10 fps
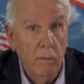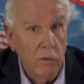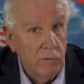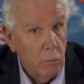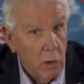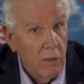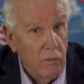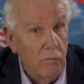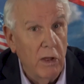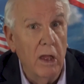it's the
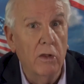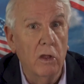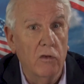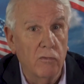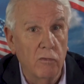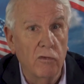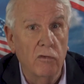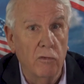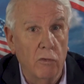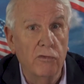raving fan customers
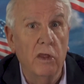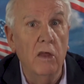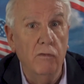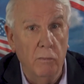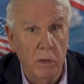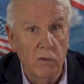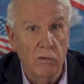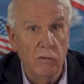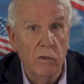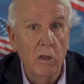that's going to save you
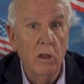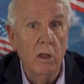business